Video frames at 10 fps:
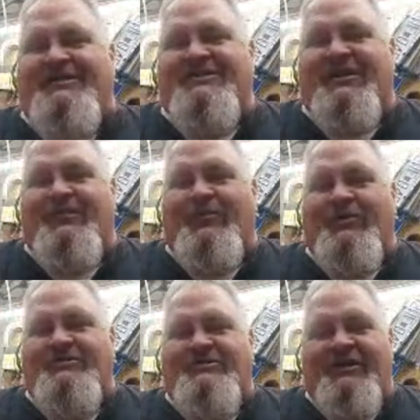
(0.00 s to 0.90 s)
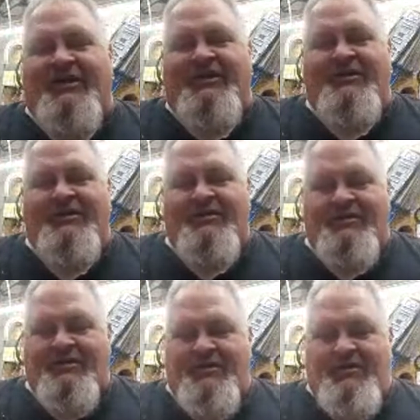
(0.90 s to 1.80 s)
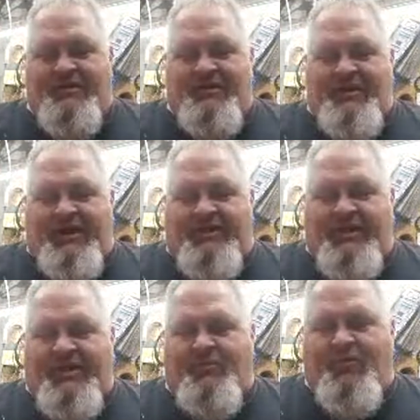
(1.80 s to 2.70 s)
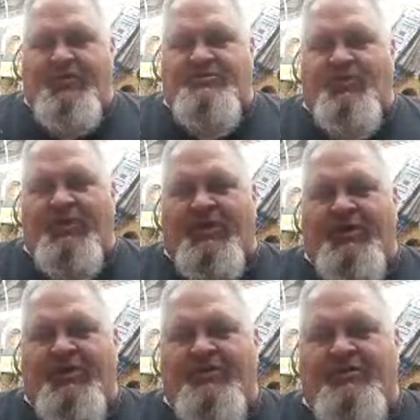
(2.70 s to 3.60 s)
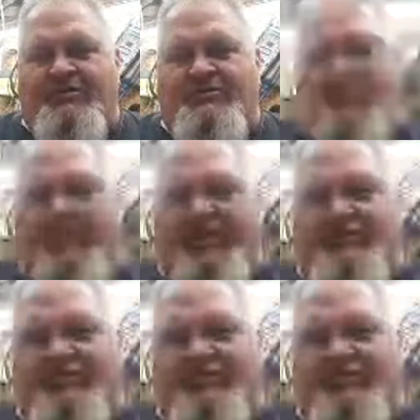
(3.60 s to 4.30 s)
And he put, I think he put 22